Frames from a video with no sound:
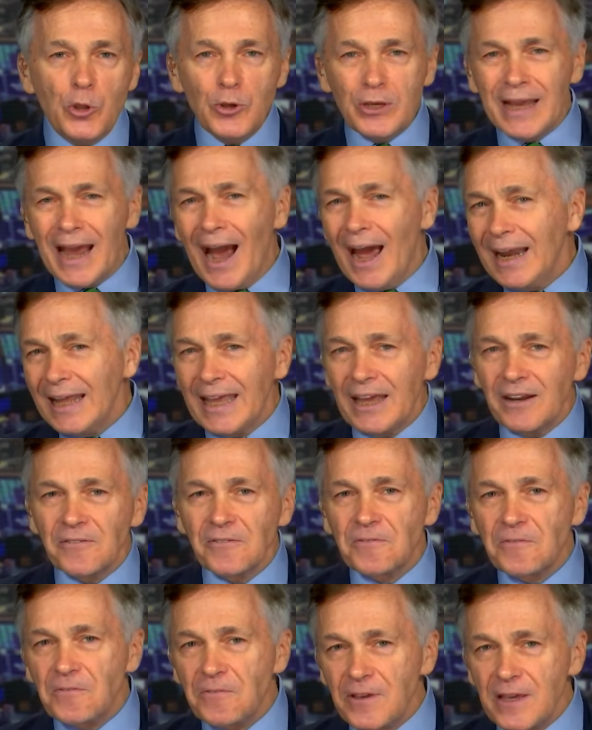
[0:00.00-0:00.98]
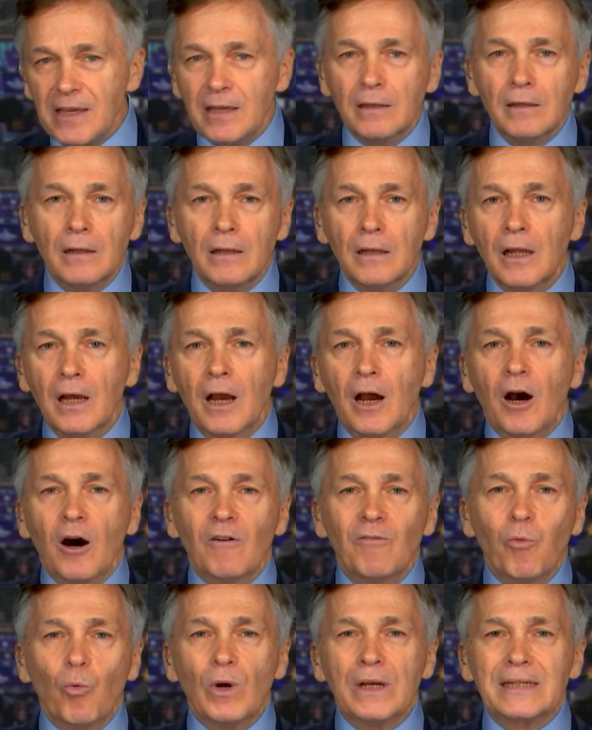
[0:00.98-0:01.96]
you kind of get a feel
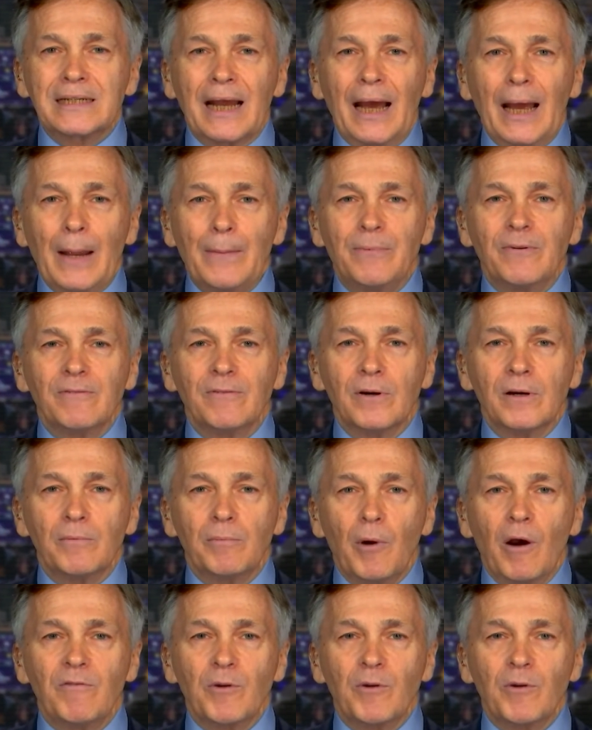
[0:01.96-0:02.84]
of what type of a,